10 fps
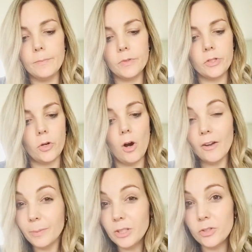So
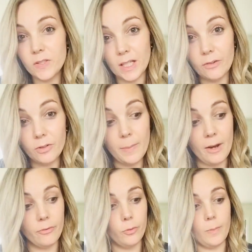I've been using it for
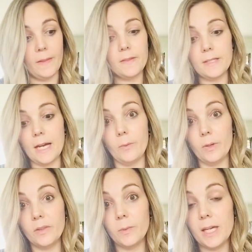about 4 months now
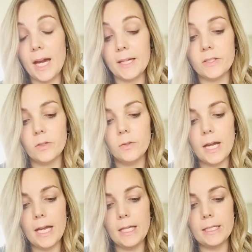with wee Hazel,
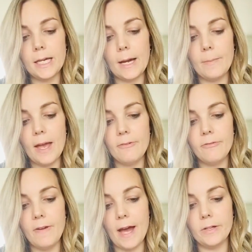and have
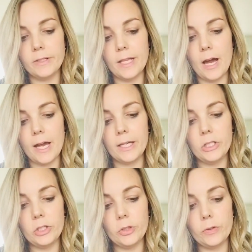found that I
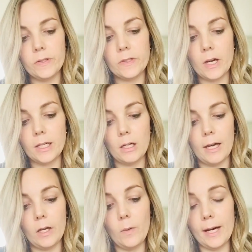can do the
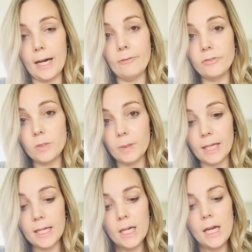sideline quite
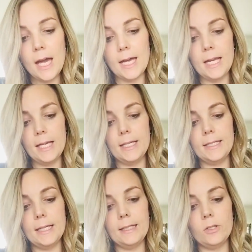comfortably. It
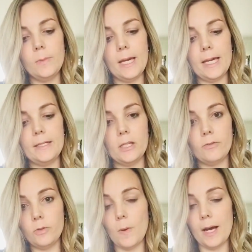is a little bit easier
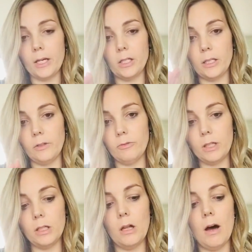if you are going to
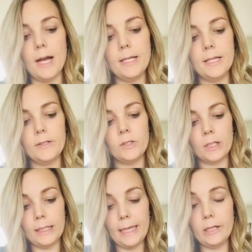recline, is to
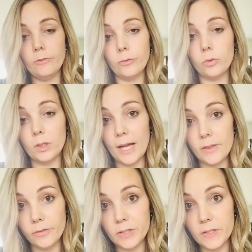lean forward like
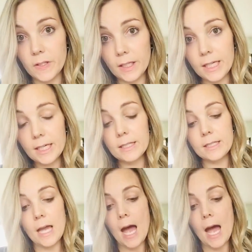the rest of the kit,